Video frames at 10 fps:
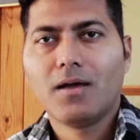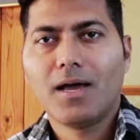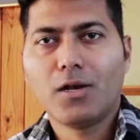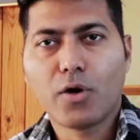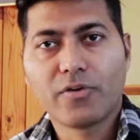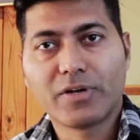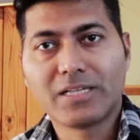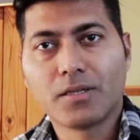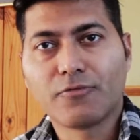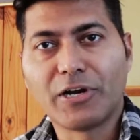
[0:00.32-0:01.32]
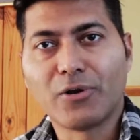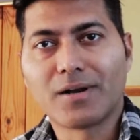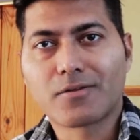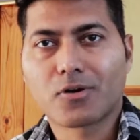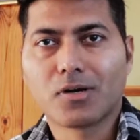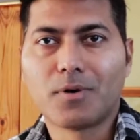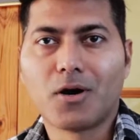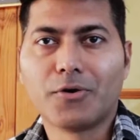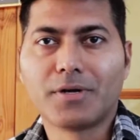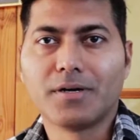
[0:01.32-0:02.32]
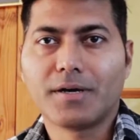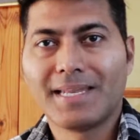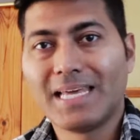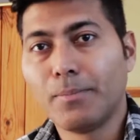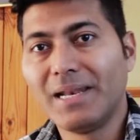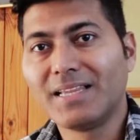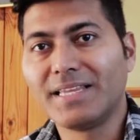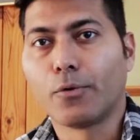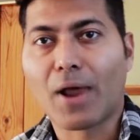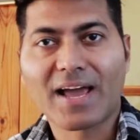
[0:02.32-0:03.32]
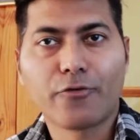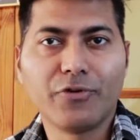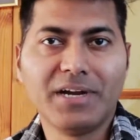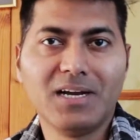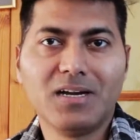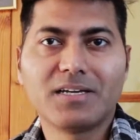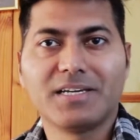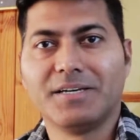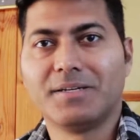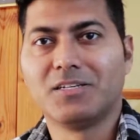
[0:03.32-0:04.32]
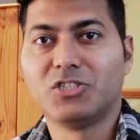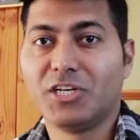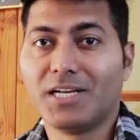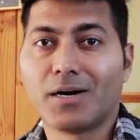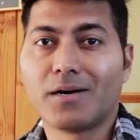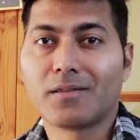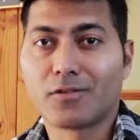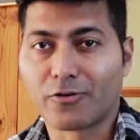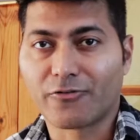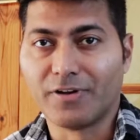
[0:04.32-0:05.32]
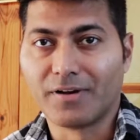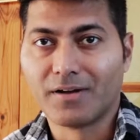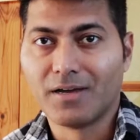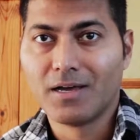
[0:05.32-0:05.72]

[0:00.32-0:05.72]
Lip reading: Hello everyone, in this video let us talk about enabling the rank field in Jira software.